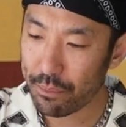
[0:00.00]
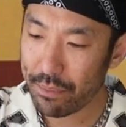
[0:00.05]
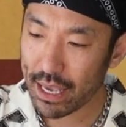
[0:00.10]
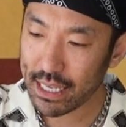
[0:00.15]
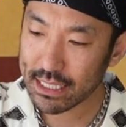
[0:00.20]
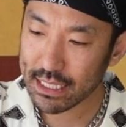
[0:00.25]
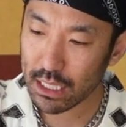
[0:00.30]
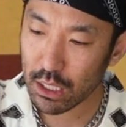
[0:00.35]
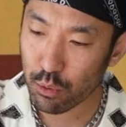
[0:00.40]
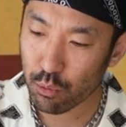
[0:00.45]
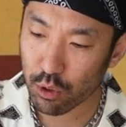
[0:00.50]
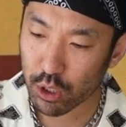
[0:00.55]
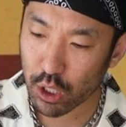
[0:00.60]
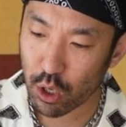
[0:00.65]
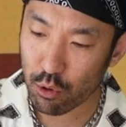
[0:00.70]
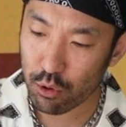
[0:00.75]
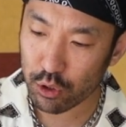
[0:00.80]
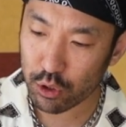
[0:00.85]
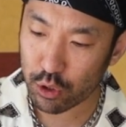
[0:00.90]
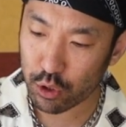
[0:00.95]
basically we're
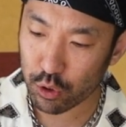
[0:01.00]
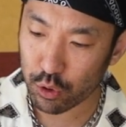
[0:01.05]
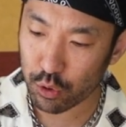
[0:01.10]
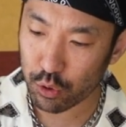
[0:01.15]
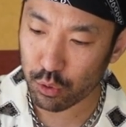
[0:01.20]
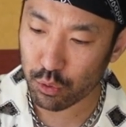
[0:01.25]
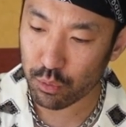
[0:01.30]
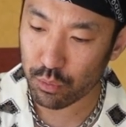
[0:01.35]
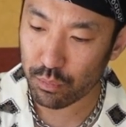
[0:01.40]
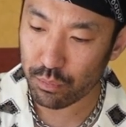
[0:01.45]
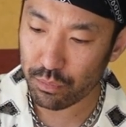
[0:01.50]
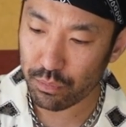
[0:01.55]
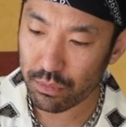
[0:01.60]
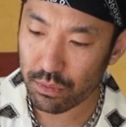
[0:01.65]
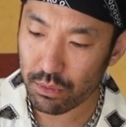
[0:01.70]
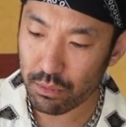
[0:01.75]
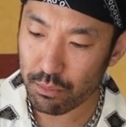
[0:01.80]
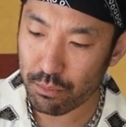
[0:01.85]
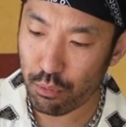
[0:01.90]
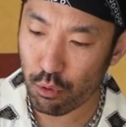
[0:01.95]
going to
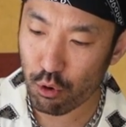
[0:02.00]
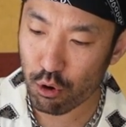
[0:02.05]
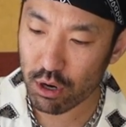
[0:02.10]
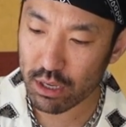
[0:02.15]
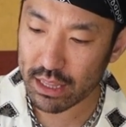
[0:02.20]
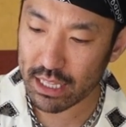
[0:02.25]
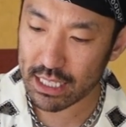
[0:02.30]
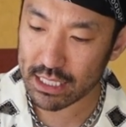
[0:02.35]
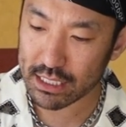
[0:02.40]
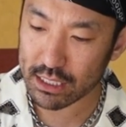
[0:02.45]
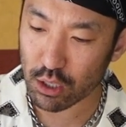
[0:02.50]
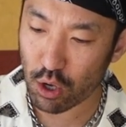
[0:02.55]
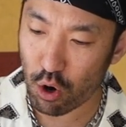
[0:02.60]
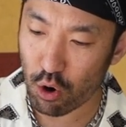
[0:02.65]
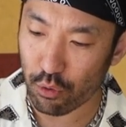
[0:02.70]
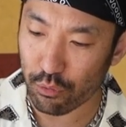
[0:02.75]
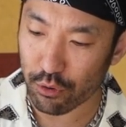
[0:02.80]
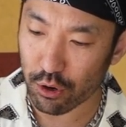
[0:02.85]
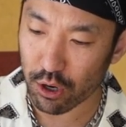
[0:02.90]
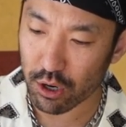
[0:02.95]
pour this
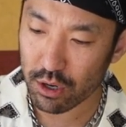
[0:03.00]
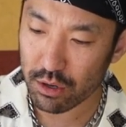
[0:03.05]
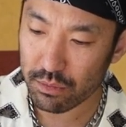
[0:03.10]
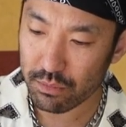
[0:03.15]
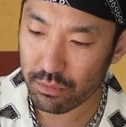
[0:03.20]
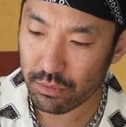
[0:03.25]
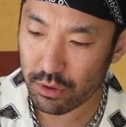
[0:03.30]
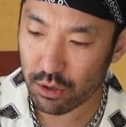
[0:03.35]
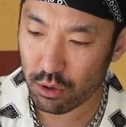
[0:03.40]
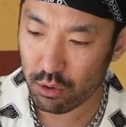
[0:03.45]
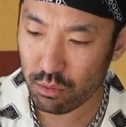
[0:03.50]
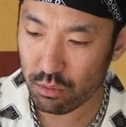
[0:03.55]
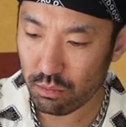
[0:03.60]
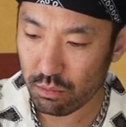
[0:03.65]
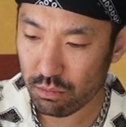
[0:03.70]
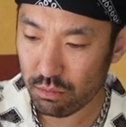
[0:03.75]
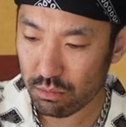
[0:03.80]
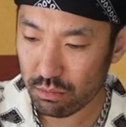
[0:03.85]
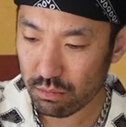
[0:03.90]
over. Oh.